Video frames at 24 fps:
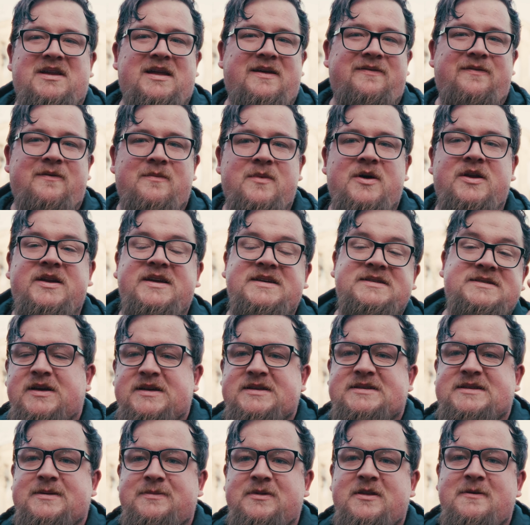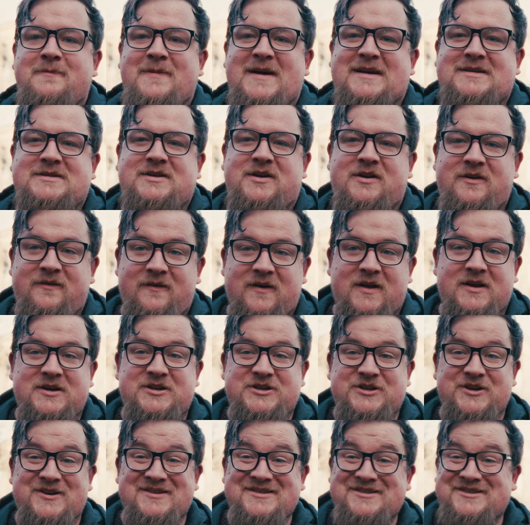If I'm honest, you get some of the best kind of like
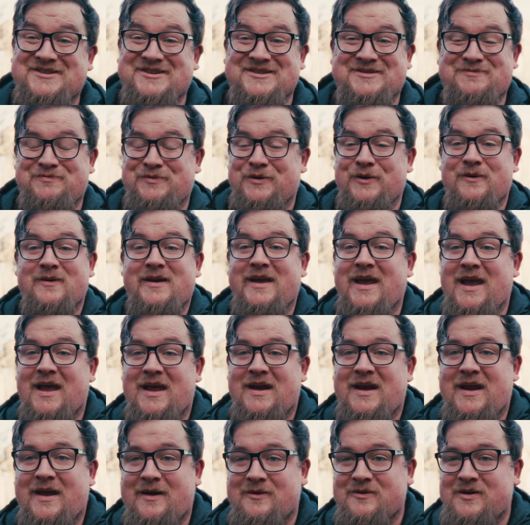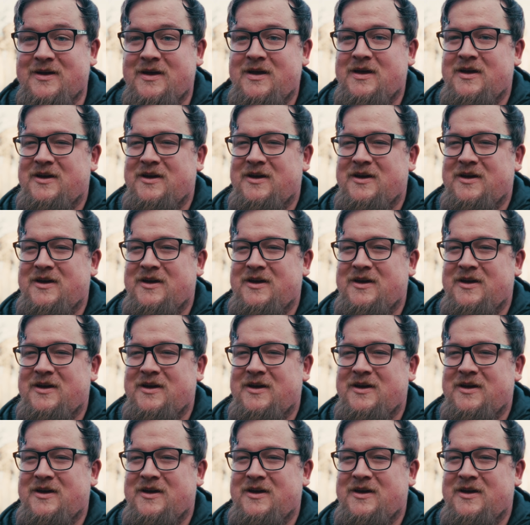shots just purely handheld,